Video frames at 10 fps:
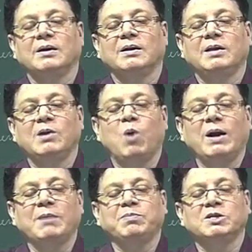then what
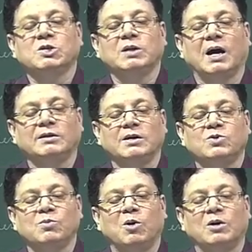happens to the other
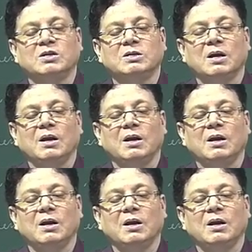2 bonds?